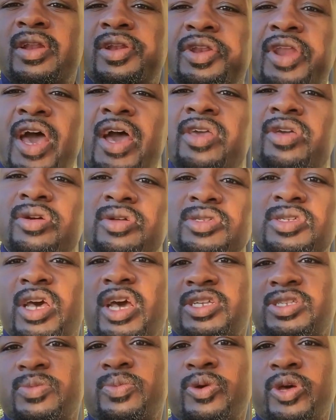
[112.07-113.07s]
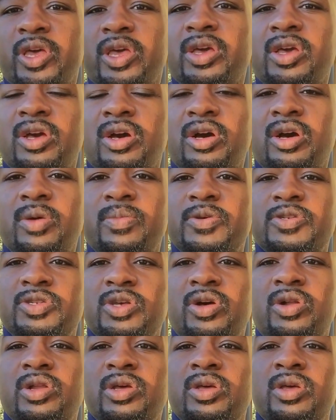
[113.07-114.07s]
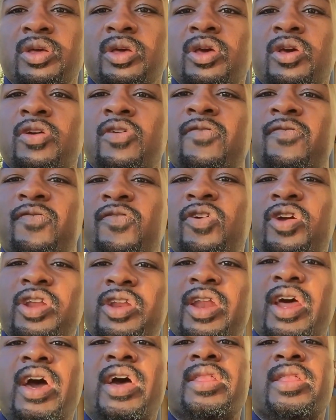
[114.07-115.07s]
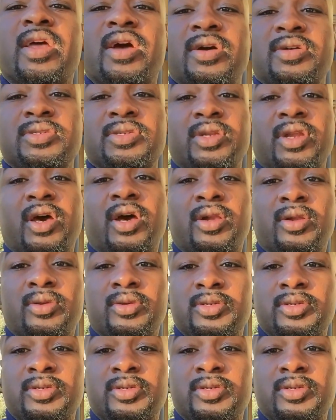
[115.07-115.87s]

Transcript: now your taxable income is only $49,000.